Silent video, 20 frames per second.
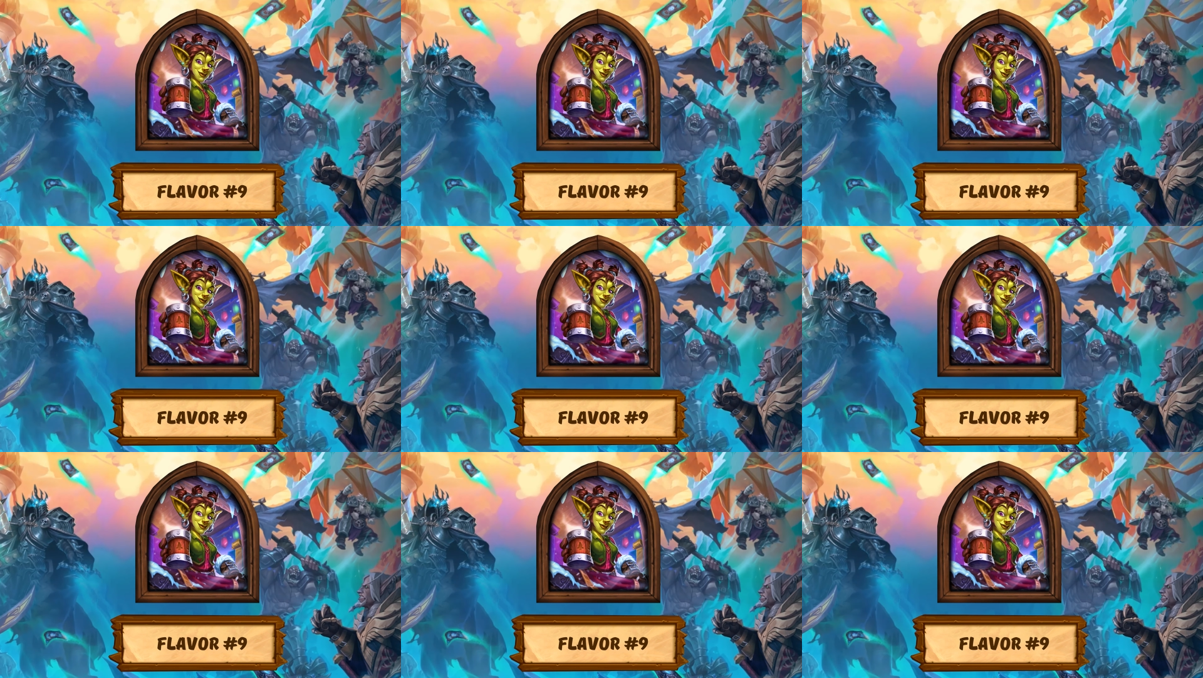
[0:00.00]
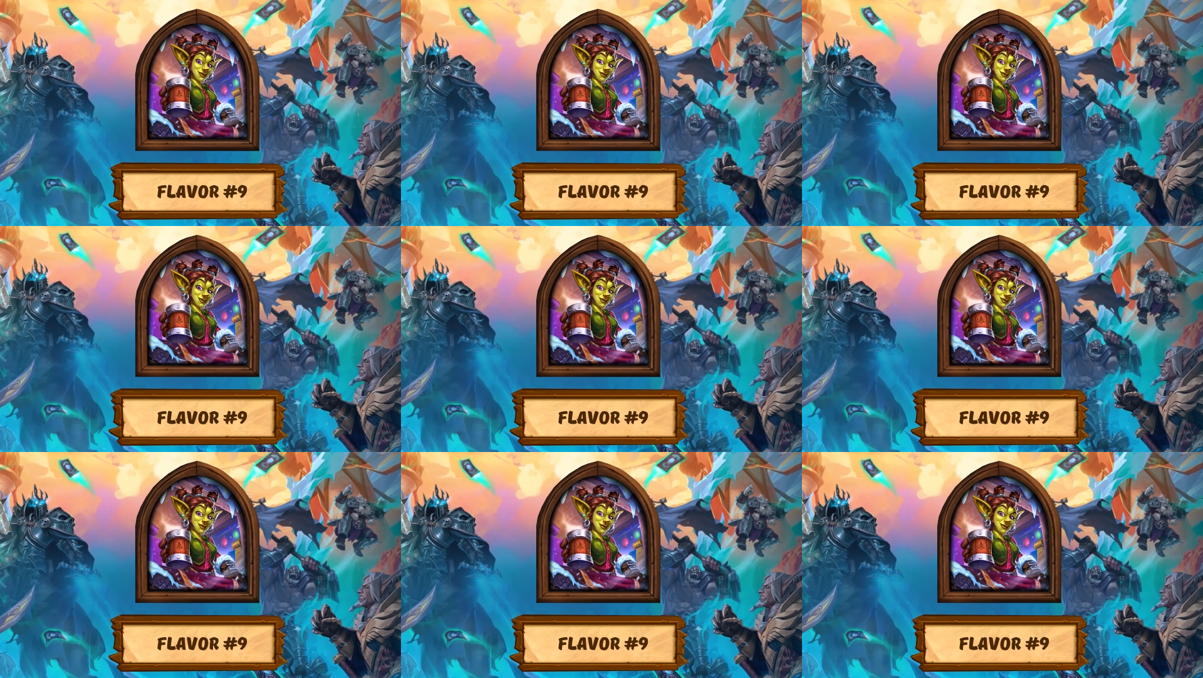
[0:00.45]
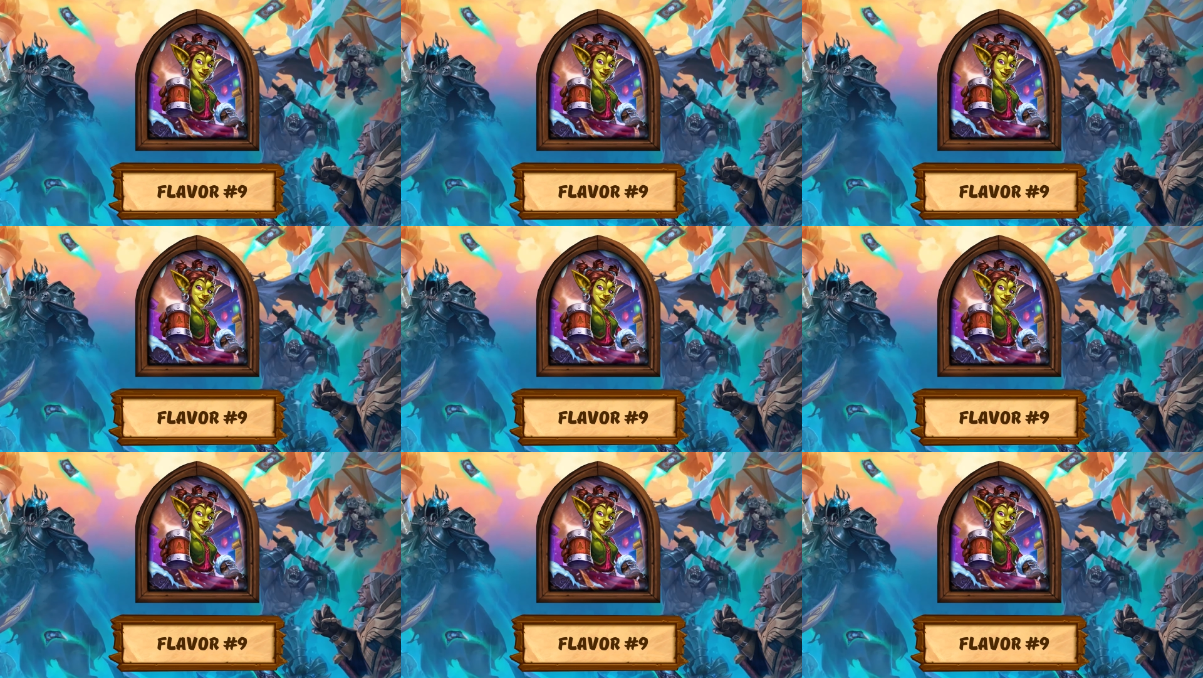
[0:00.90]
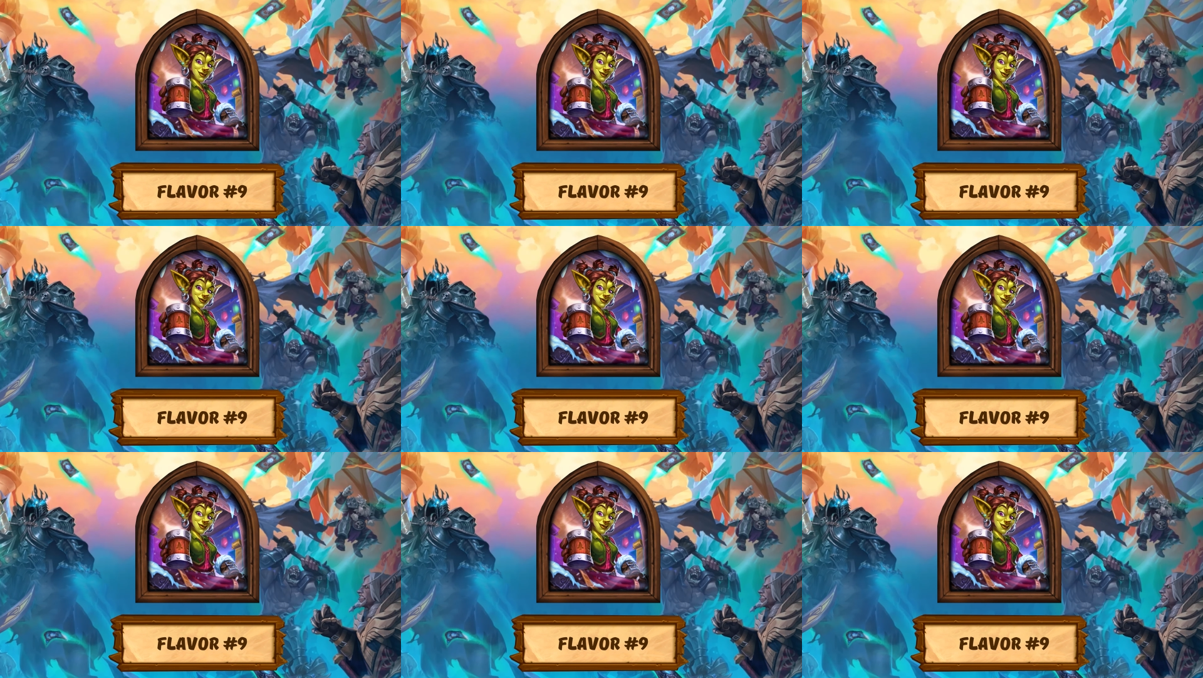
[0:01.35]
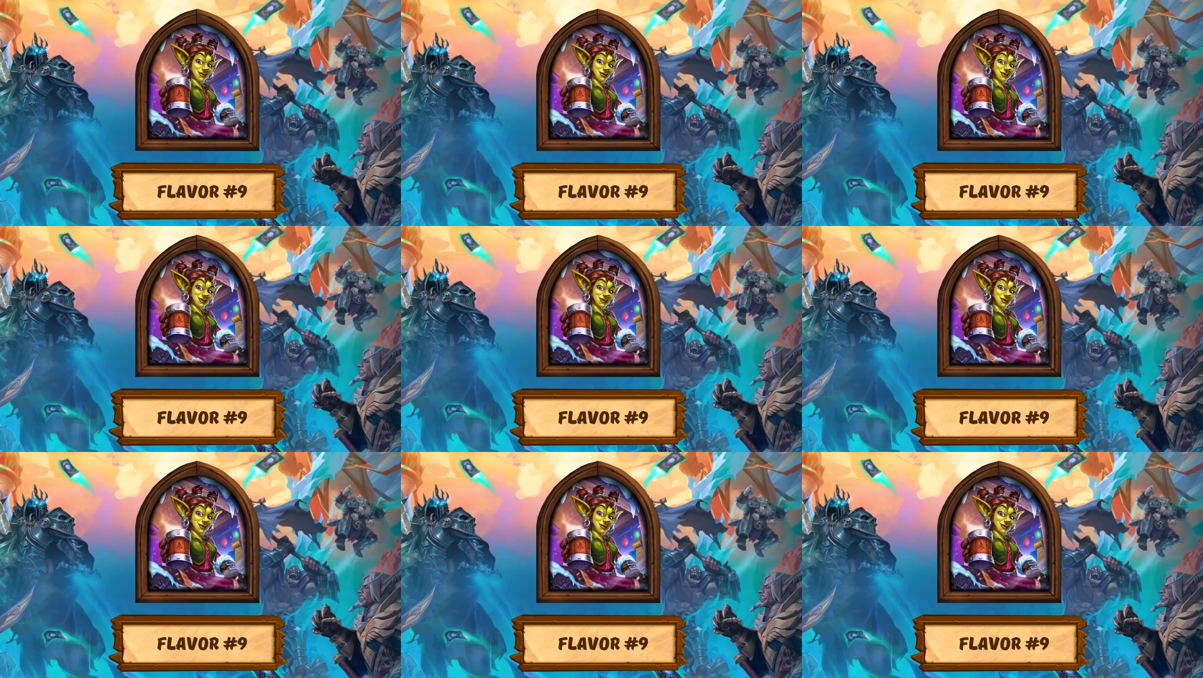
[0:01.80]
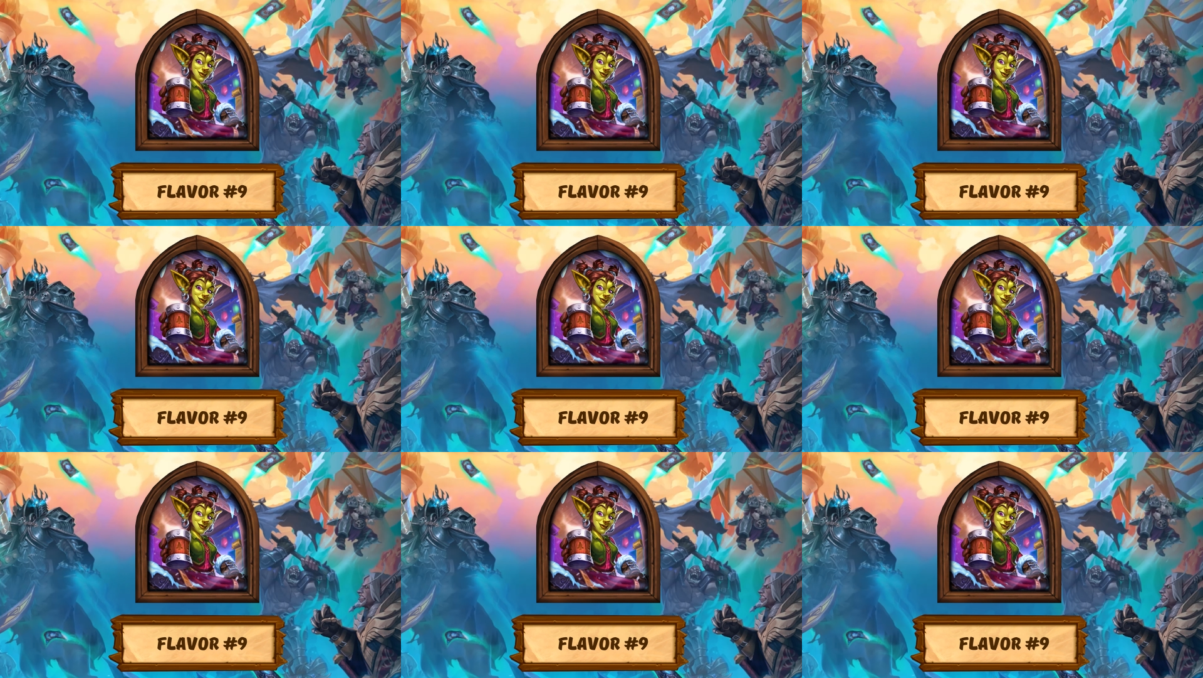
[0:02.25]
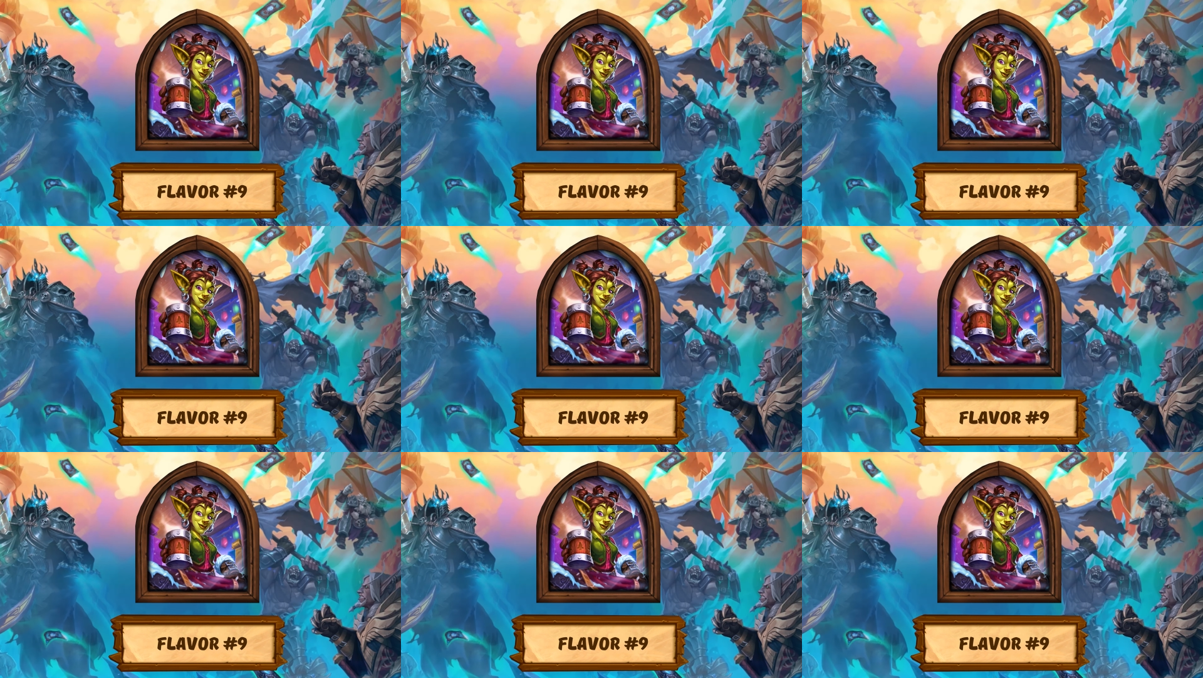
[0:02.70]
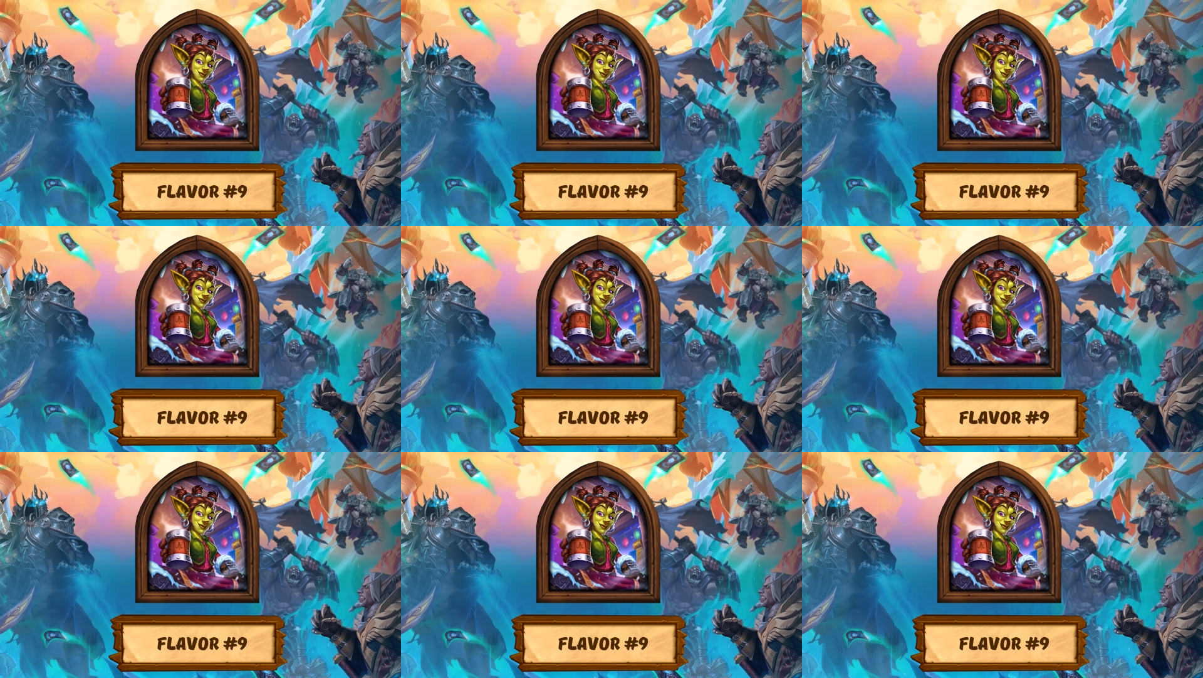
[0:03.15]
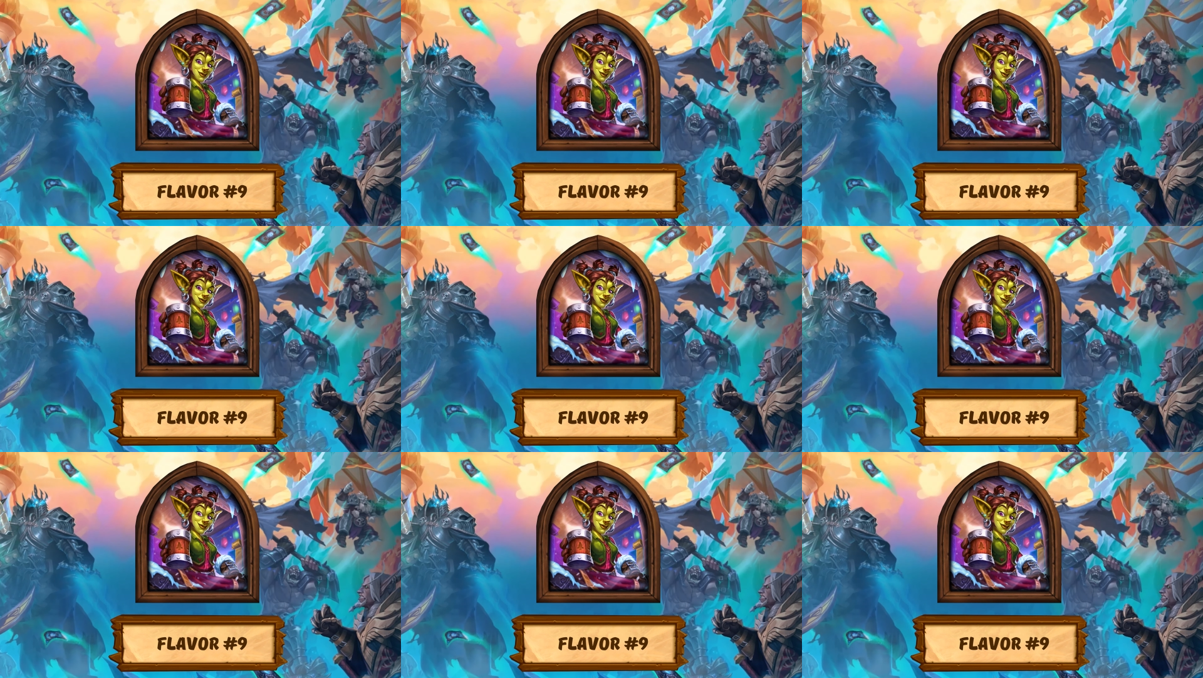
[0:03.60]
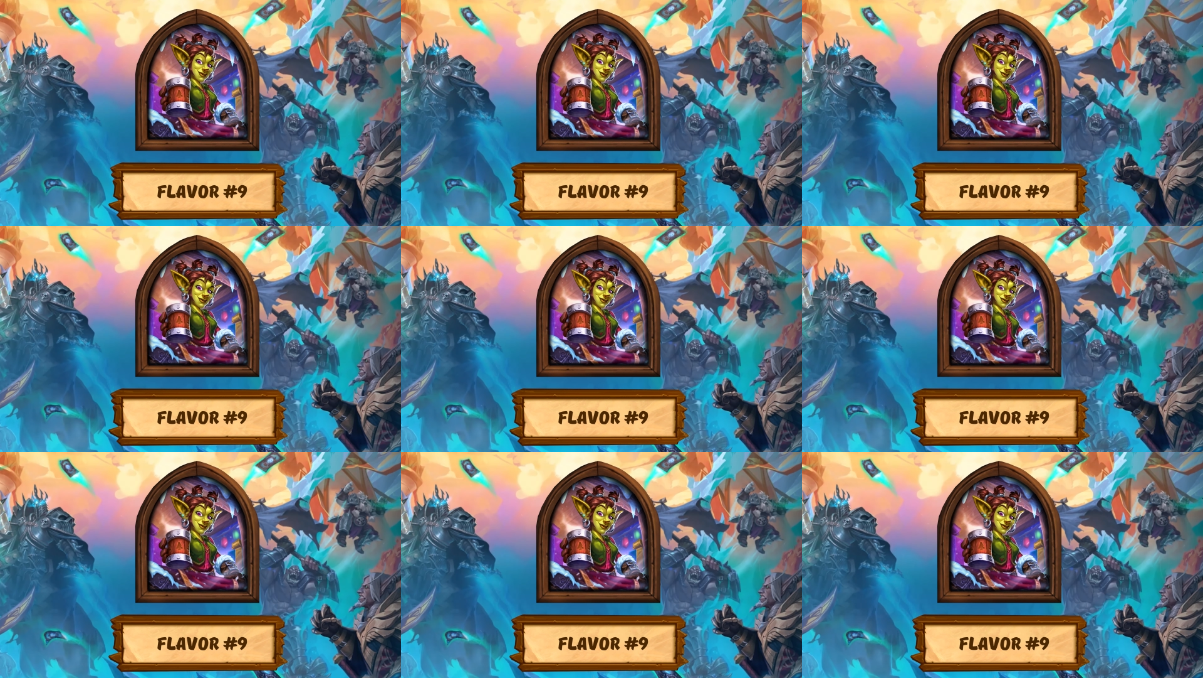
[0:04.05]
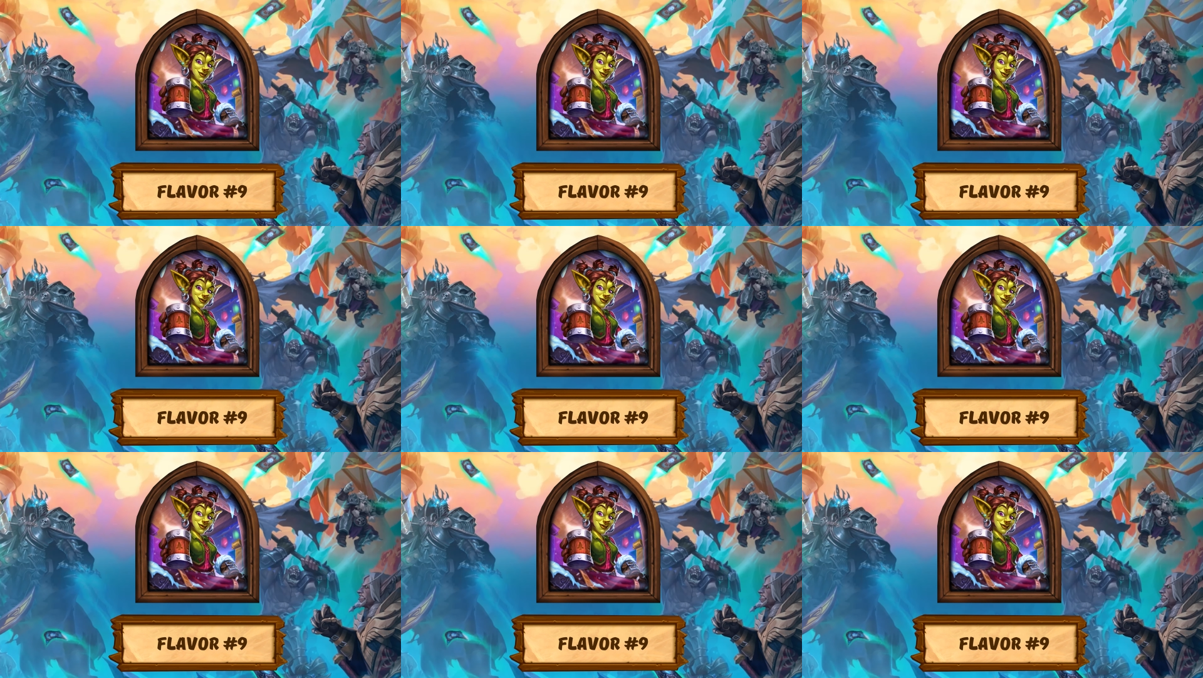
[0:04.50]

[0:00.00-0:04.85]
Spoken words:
(no speaker visible)